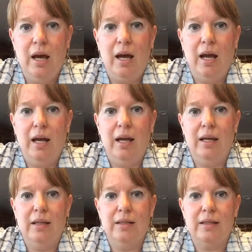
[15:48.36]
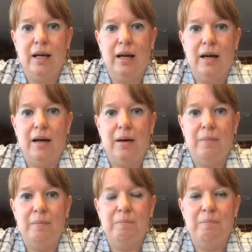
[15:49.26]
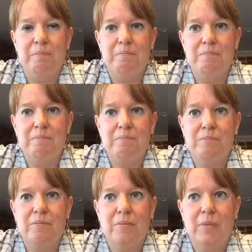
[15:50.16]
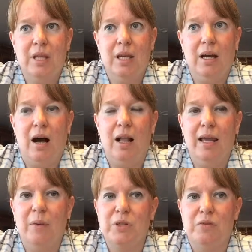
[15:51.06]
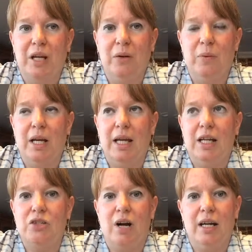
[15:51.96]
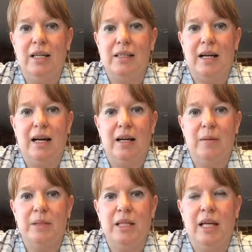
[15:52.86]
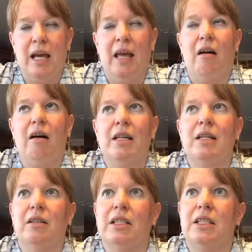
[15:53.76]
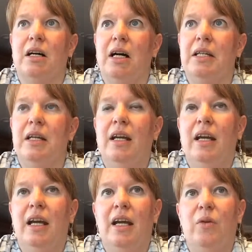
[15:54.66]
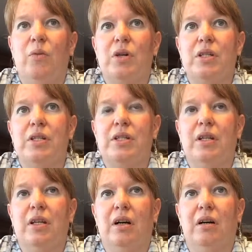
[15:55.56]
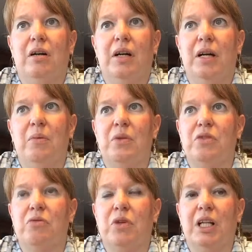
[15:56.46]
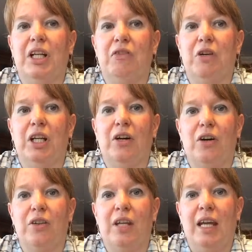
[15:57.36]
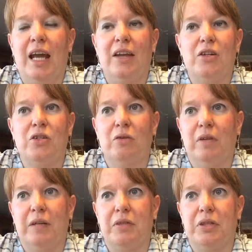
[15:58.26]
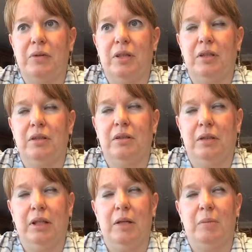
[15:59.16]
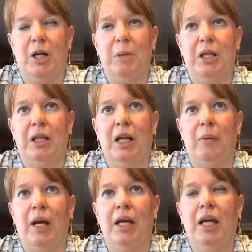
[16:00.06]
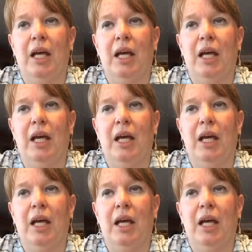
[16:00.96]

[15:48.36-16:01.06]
And um, it, all I had was the regular one, and I tried it as a hot cup of tea, and I nearly died. It was, oh, it was really, really earthy, and there's no flavor to it, in my opinion, anyway.